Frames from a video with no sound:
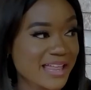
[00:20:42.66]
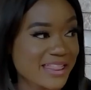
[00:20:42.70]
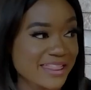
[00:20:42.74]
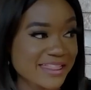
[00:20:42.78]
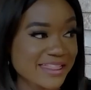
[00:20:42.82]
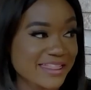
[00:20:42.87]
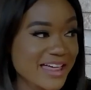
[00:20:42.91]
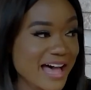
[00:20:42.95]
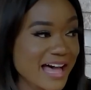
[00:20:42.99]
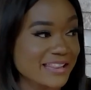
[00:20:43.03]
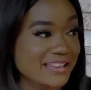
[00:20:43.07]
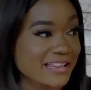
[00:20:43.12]

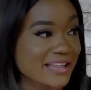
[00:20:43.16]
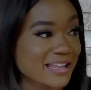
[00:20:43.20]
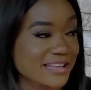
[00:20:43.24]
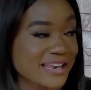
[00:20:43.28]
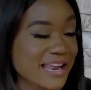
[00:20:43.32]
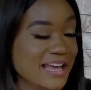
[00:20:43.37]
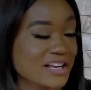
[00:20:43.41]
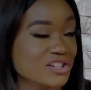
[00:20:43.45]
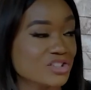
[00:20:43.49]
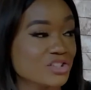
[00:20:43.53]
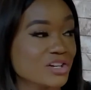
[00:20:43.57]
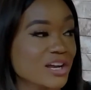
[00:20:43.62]
than the
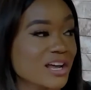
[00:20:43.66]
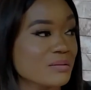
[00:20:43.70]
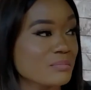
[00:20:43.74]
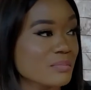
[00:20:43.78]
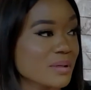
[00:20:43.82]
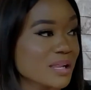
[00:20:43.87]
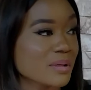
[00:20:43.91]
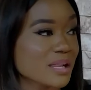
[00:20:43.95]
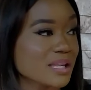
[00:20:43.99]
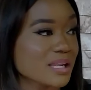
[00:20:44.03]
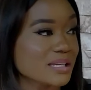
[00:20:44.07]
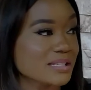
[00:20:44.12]

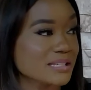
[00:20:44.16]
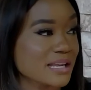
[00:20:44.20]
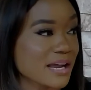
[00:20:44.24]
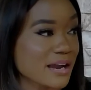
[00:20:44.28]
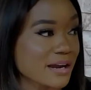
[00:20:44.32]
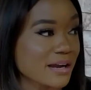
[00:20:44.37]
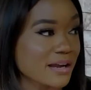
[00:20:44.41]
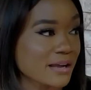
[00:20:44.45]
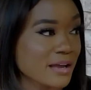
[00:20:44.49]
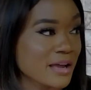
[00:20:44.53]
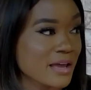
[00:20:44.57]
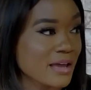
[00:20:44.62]
Nigerian
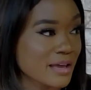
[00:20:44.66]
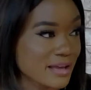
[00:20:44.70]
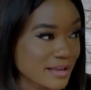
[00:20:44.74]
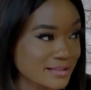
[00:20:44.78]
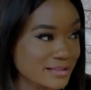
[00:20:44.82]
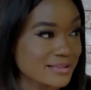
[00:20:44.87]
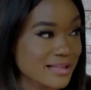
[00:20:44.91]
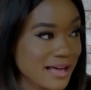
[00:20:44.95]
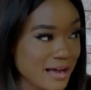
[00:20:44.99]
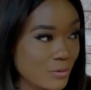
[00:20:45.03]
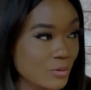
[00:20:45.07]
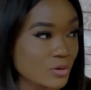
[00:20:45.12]
military.
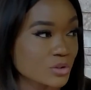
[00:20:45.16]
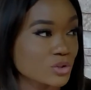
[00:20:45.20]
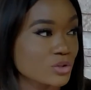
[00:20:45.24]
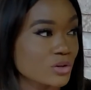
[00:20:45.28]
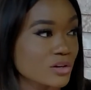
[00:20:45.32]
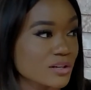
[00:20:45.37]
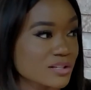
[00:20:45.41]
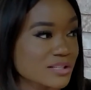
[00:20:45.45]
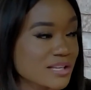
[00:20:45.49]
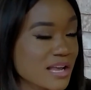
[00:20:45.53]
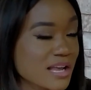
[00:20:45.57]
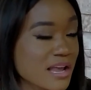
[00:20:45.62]
Is that what
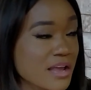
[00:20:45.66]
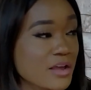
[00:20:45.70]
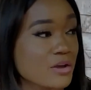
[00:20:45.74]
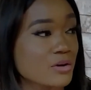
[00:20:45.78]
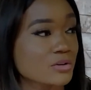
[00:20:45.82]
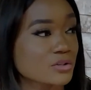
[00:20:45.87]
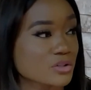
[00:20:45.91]
you're saying on